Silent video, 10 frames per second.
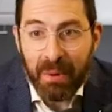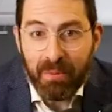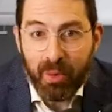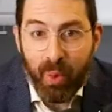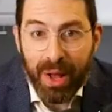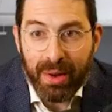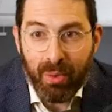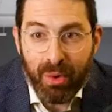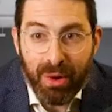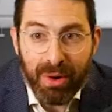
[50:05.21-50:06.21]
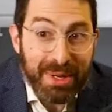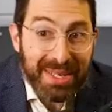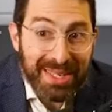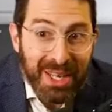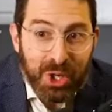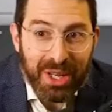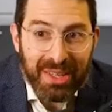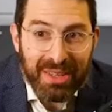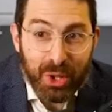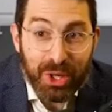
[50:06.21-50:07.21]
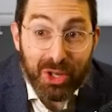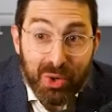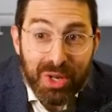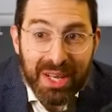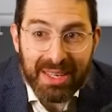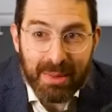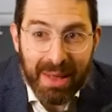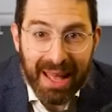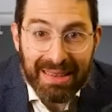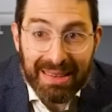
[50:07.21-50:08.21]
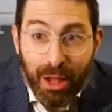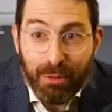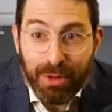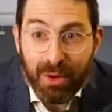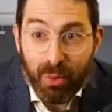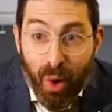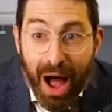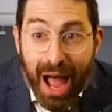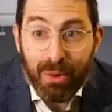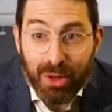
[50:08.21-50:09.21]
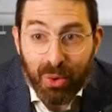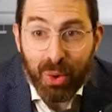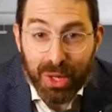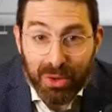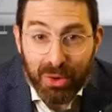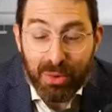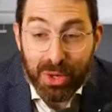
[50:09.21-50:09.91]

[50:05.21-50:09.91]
Mm-hmm. When we're in a position to look at Judaism and delve into why we do what we do,